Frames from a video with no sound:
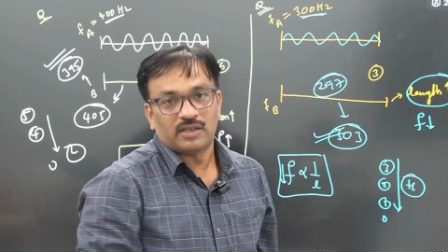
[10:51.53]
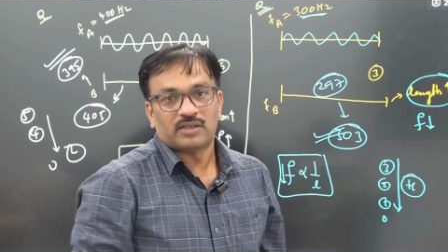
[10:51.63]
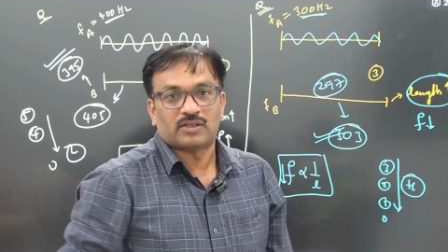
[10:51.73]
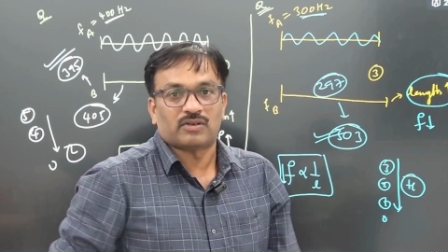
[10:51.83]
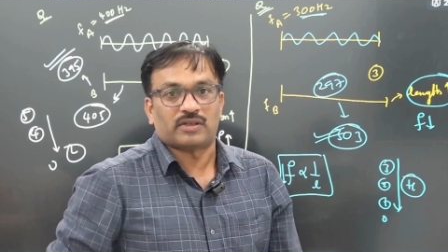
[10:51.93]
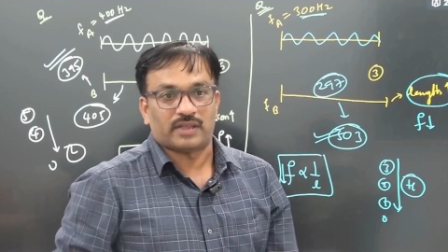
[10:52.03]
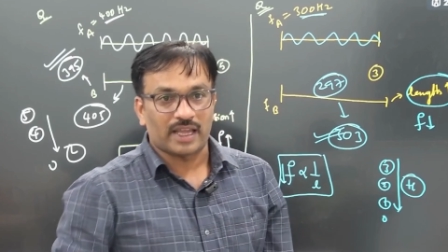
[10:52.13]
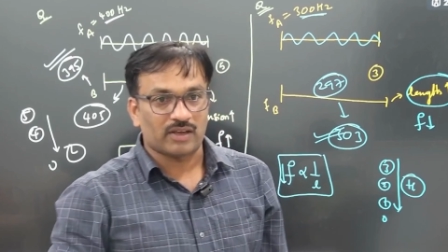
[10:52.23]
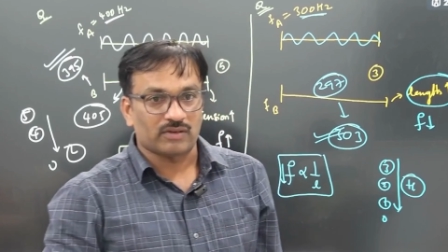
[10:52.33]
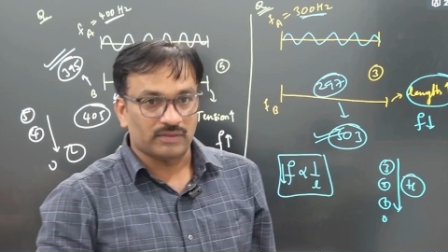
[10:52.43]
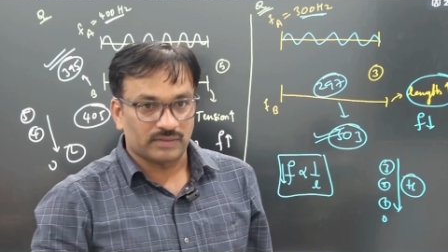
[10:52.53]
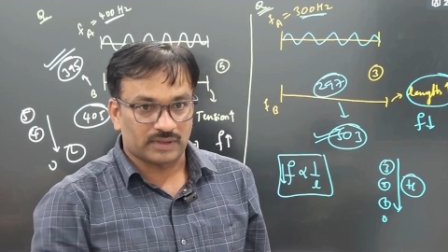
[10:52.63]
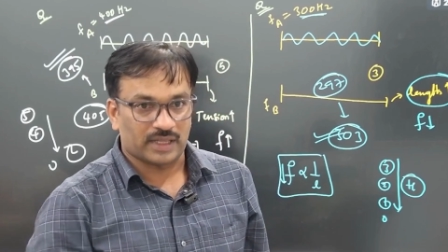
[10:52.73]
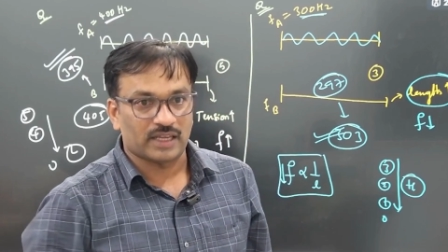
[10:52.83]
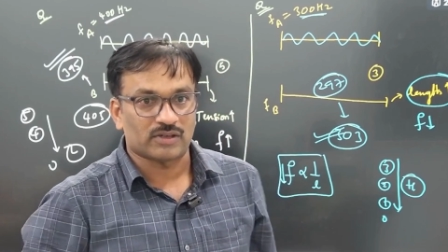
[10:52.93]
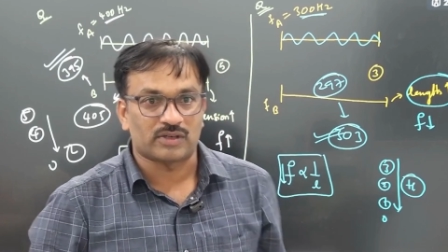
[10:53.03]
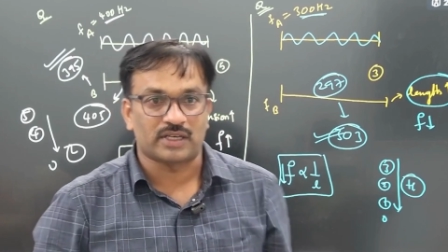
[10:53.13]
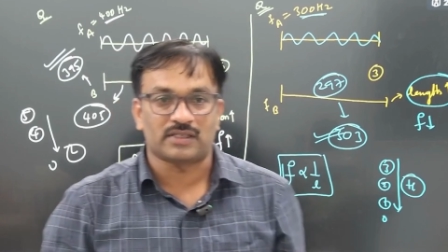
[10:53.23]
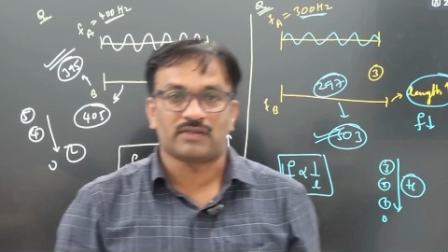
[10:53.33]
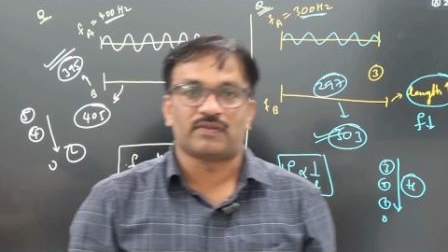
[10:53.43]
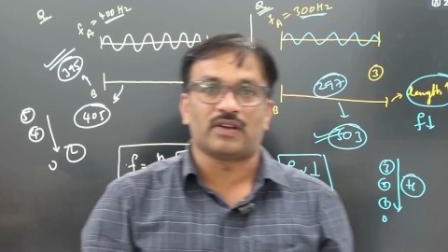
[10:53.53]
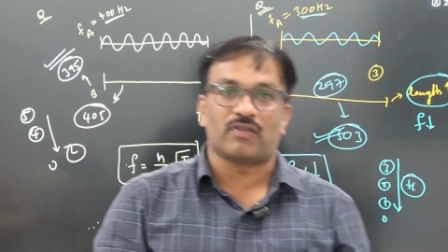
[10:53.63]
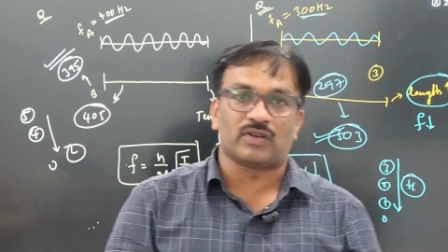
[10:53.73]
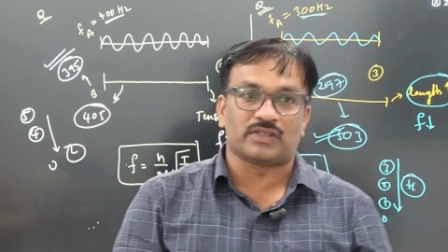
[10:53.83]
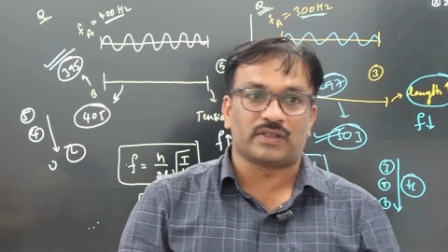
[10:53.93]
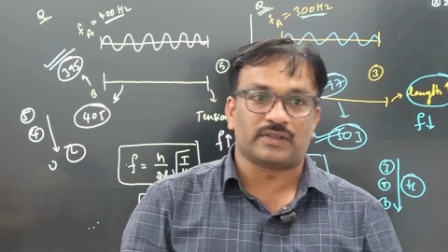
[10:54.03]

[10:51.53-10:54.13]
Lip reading: So thank you students for your watching.